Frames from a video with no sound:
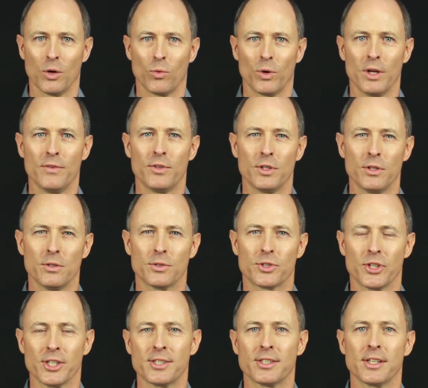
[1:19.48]
We've used
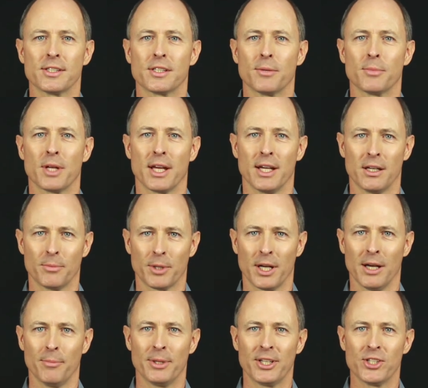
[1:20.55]
this system to help
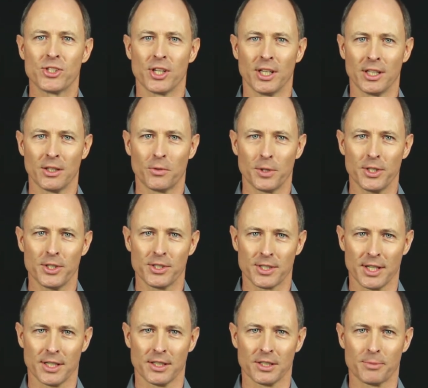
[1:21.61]
companies increase
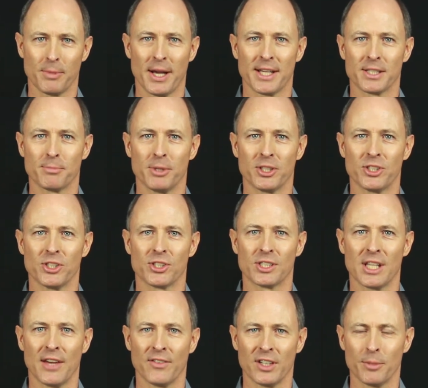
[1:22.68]
sales by as much as
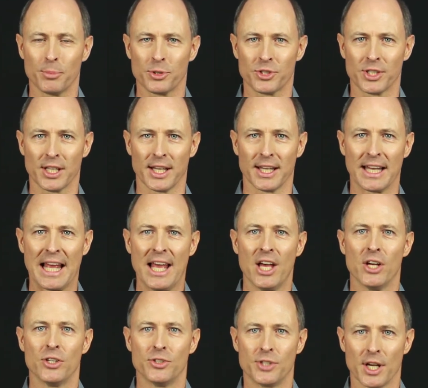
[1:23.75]
70%
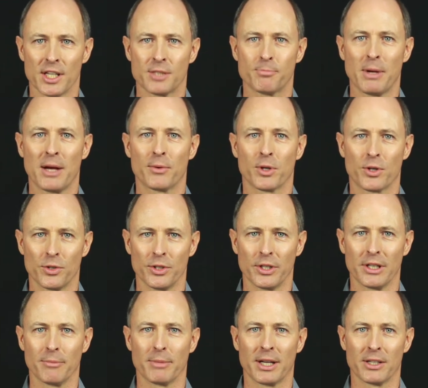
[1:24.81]
just by
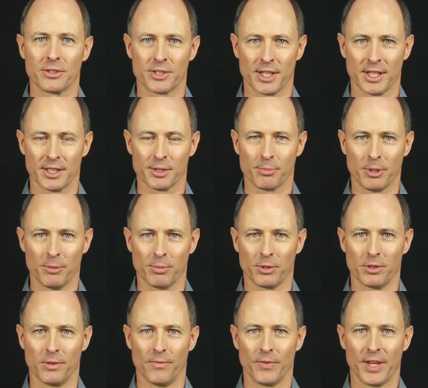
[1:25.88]
recruiting better
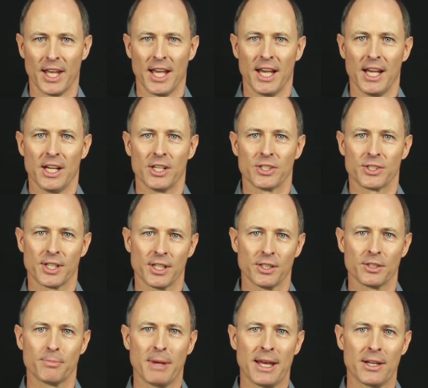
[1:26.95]
salespeople.
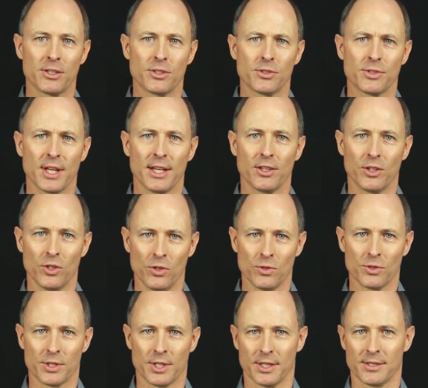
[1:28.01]
Sales managers that
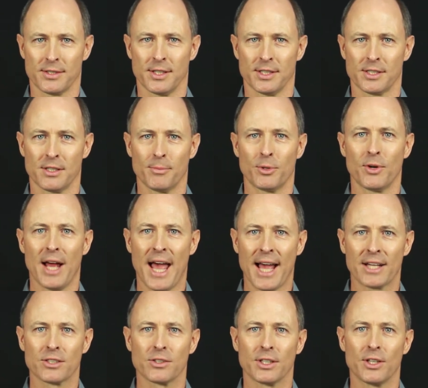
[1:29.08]
use this system are
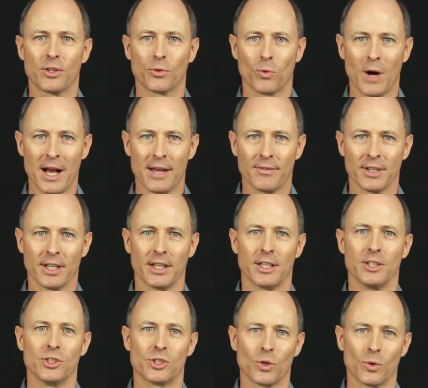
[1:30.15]
actually thriving and
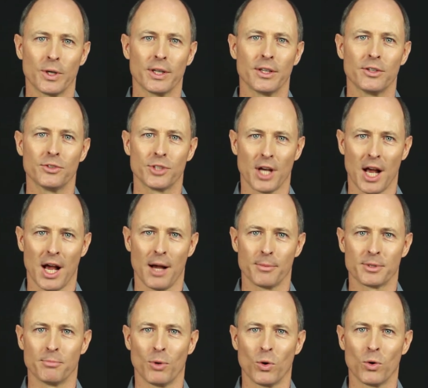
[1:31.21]
enjoying their
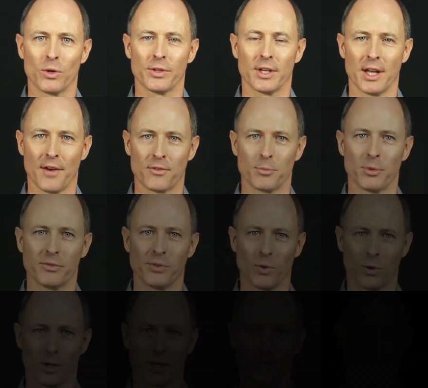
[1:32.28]
jobs more than ever
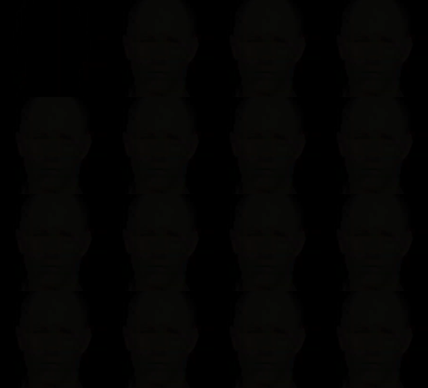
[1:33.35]
before.